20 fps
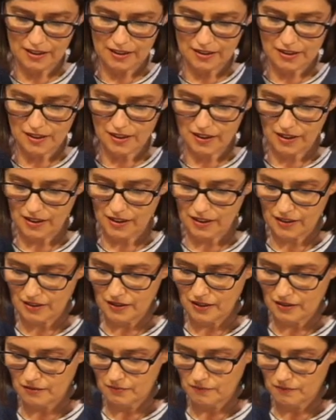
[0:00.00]
So
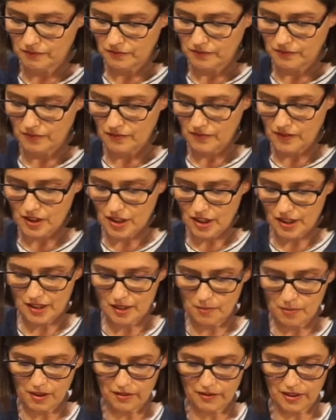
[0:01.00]
just a
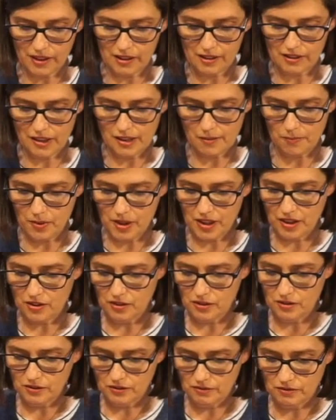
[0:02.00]
bit of a
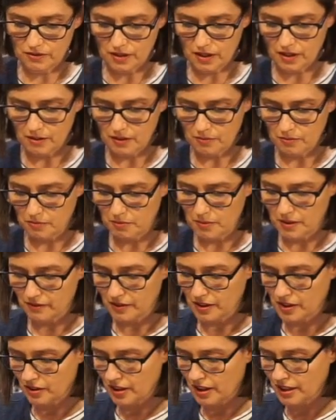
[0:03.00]
sprinkle, a bit of
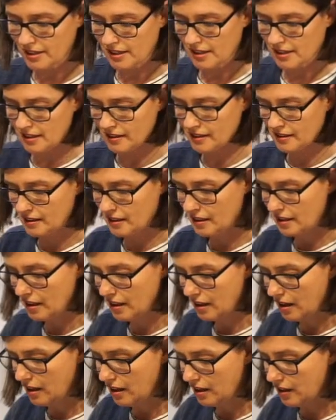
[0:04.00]
a crust
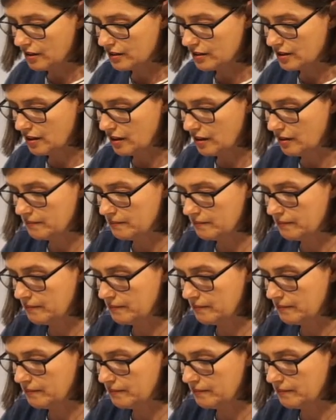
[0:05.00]
on top.